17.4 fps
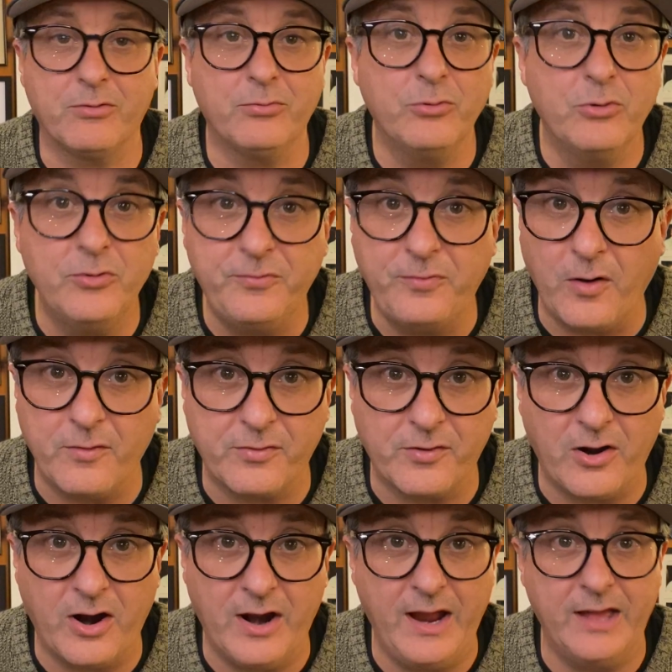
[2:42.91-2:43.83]
roof
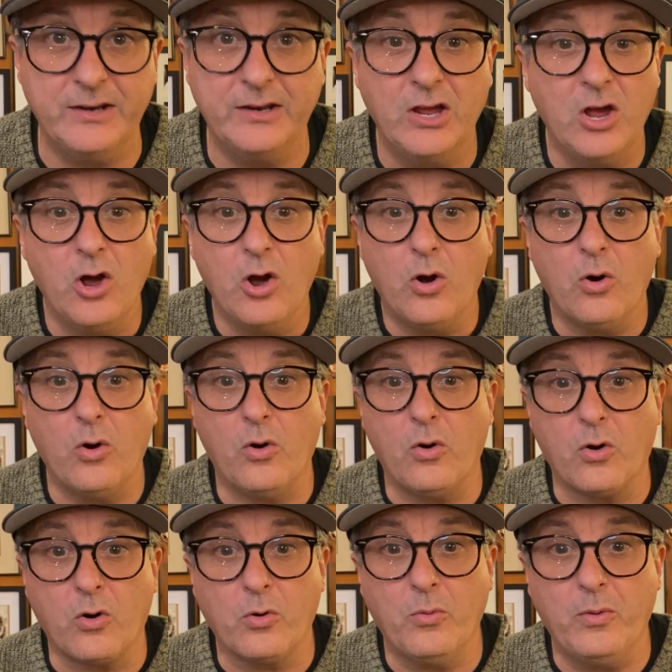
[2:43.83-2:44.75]
over our head or,
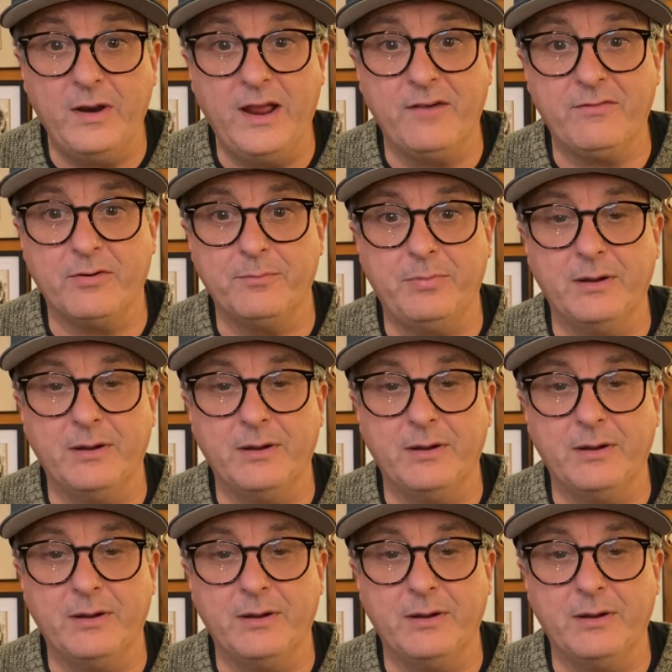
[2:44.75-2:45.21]
or whatever.